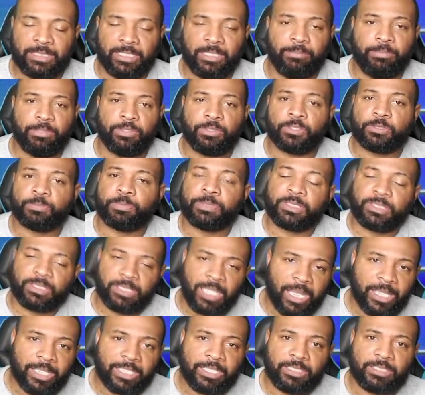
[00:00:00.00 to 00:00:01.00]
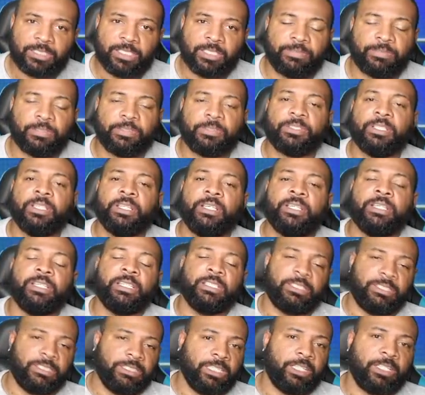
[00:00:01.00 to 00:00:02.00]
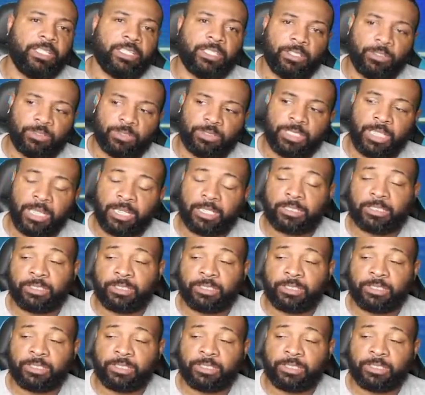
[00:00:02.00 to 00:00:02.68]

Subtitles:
team builders, but stocking stuffers, selling those stocking